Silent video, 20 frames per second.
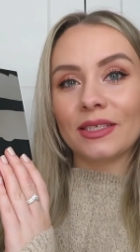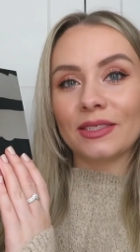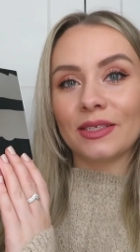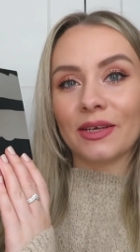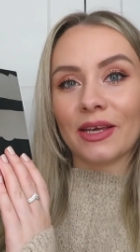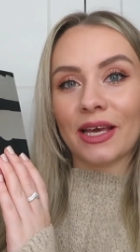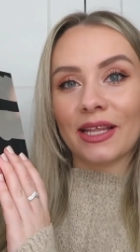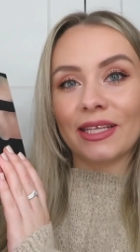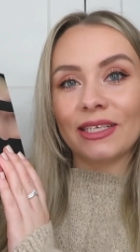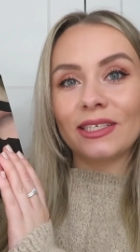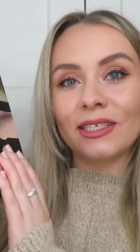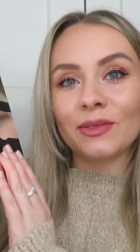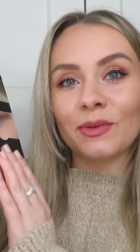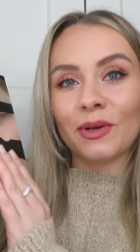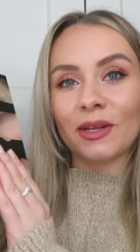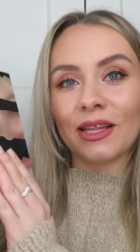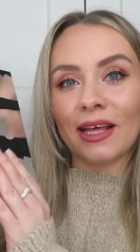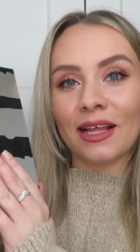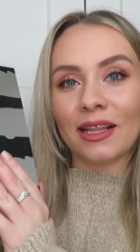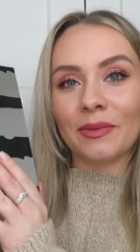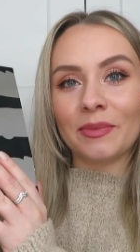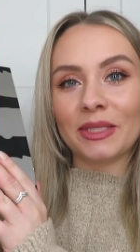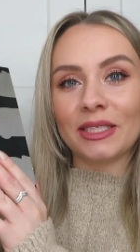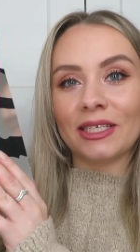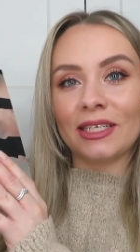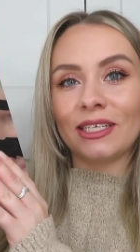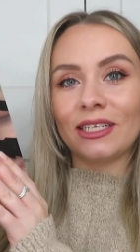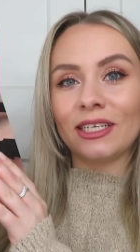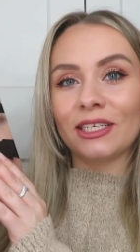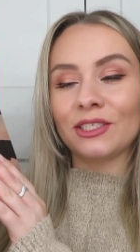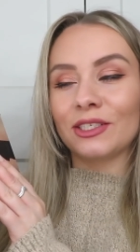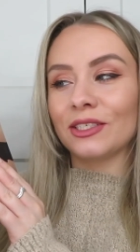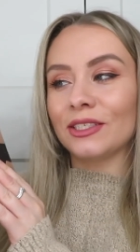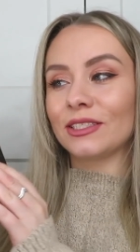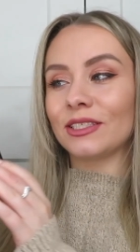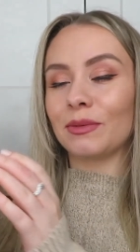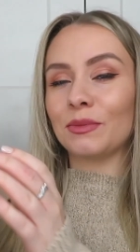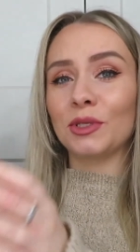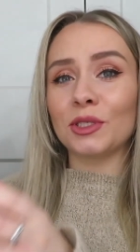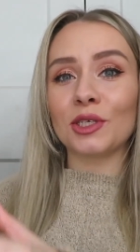So yeah, this is one of their limited
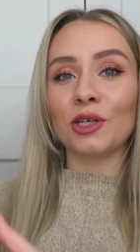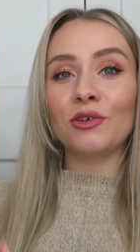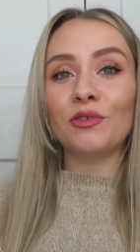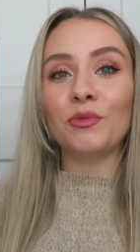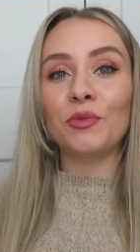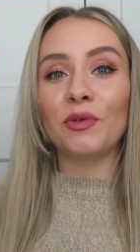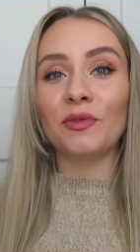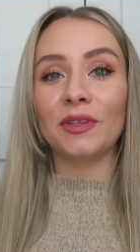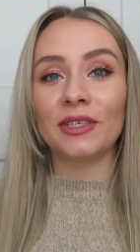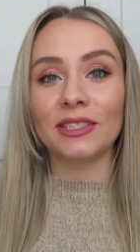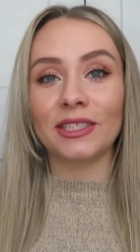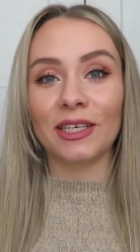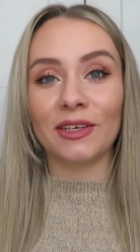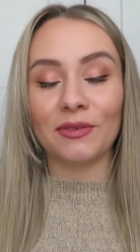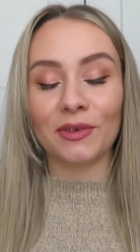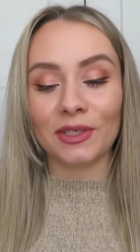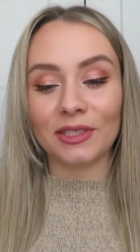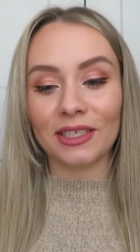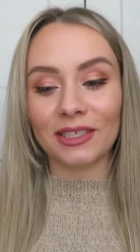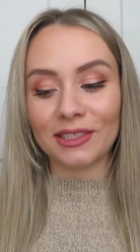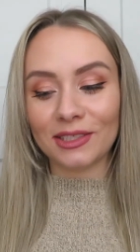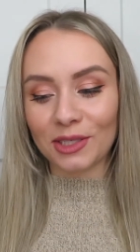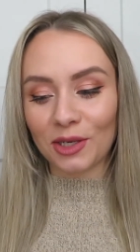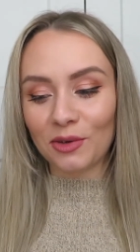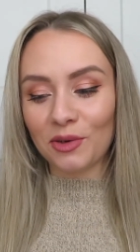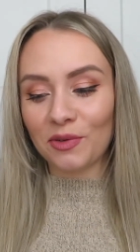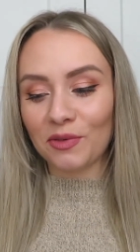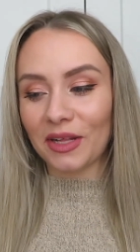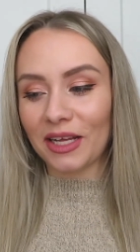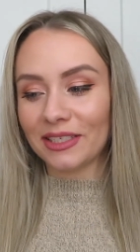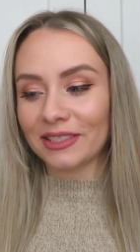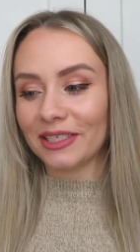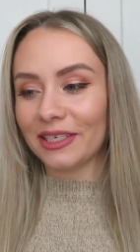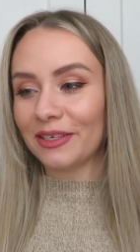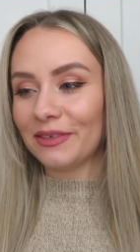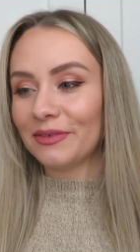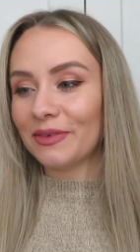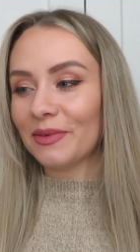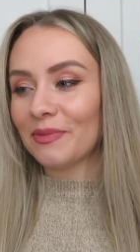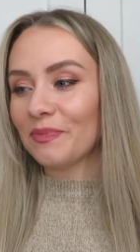editions. I'm just going to remove the sleeve because it's so
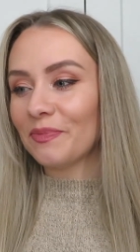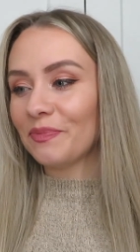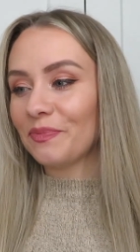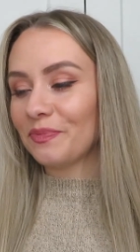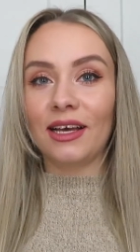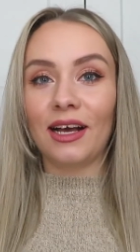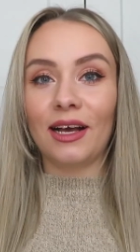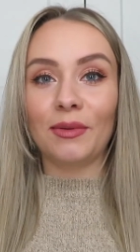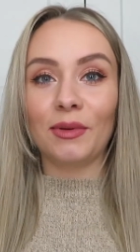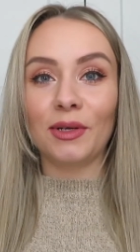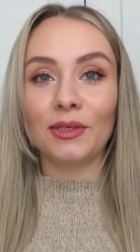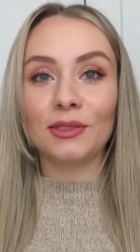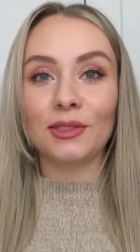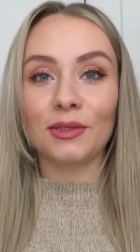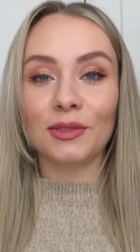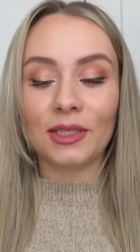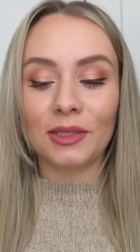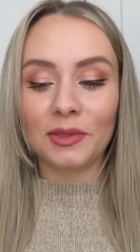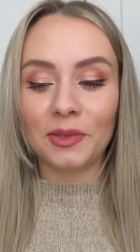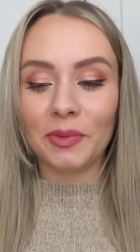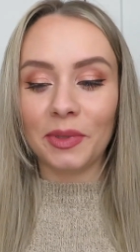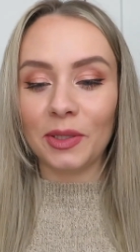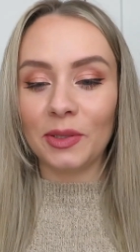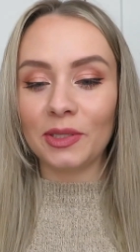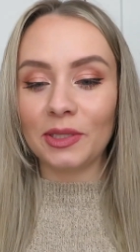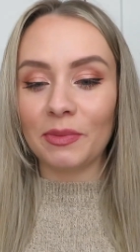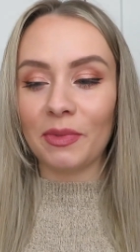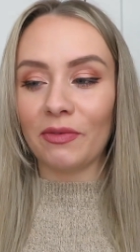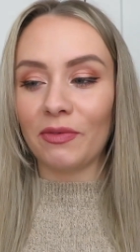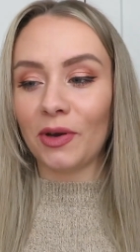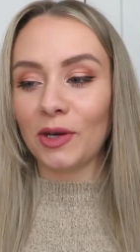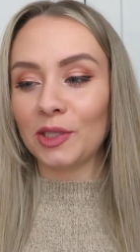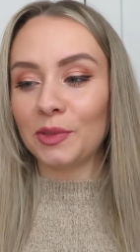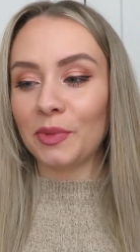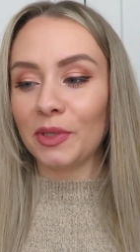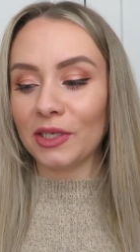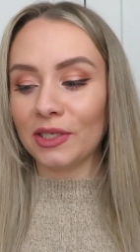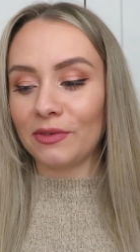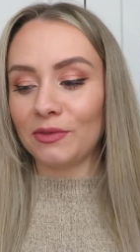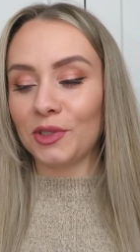reflective. I'm also seeming to be losing my voice
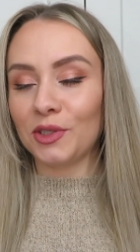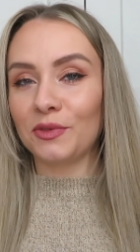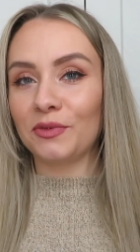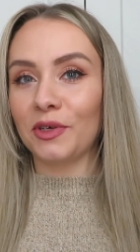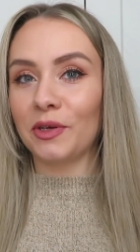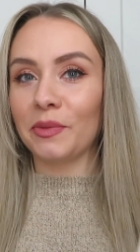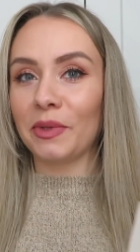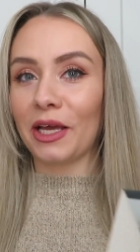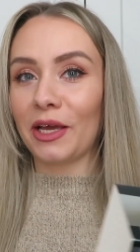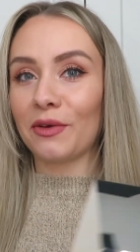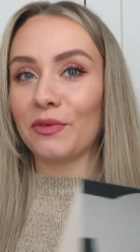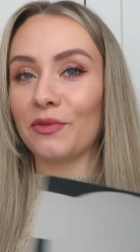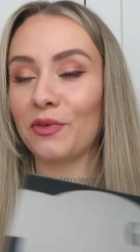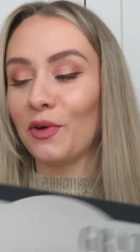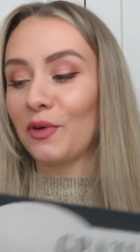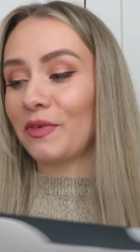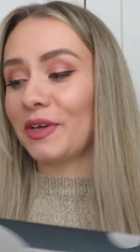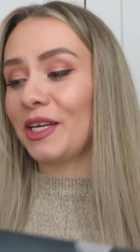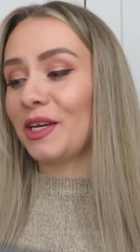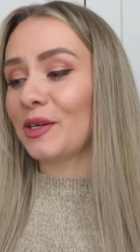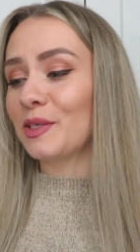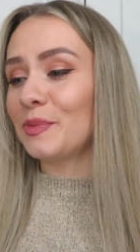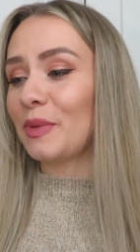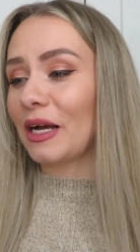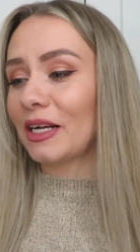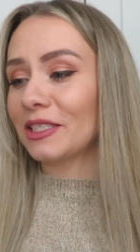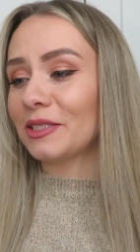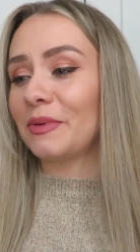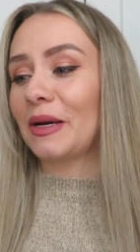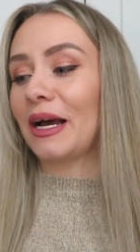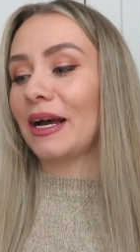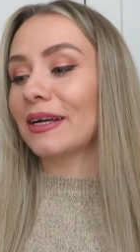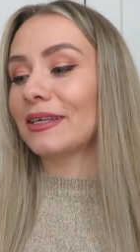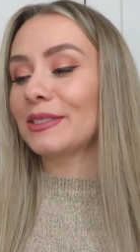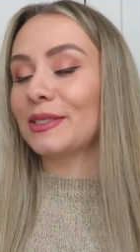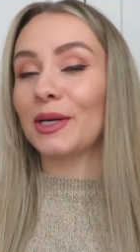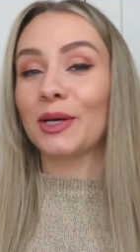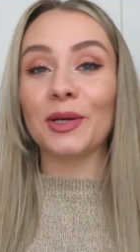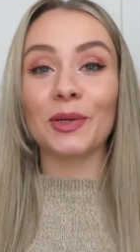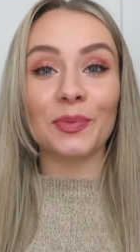because I've just filmed like 4 videos back to
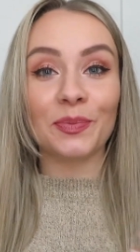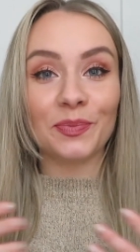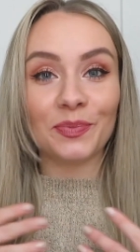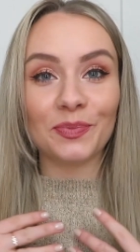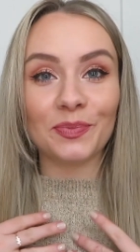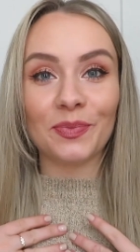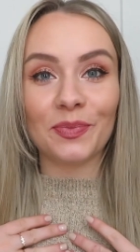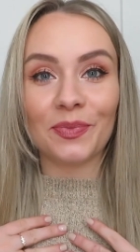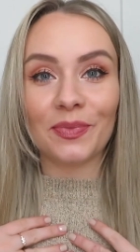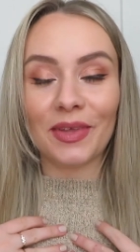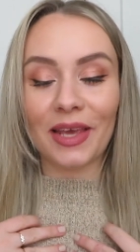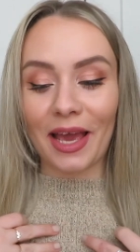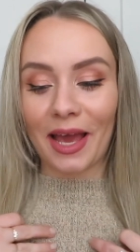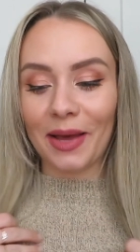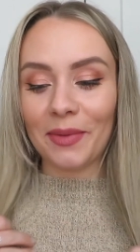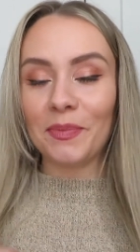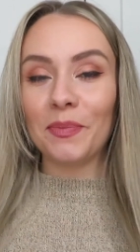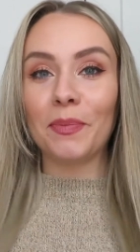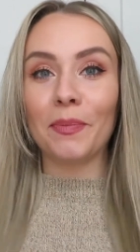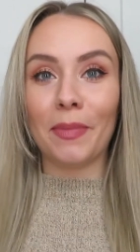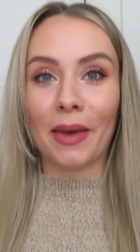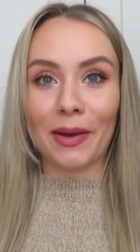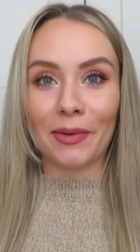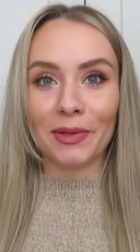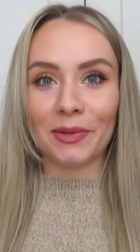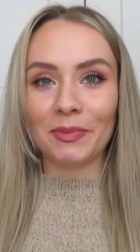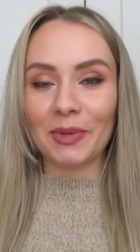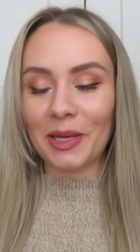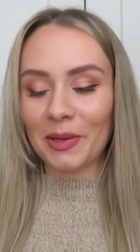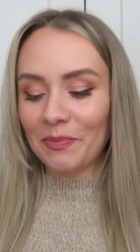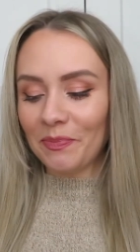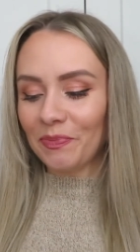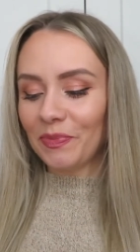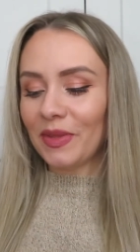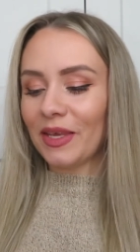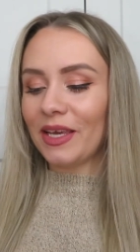back. So yeah, bear with me.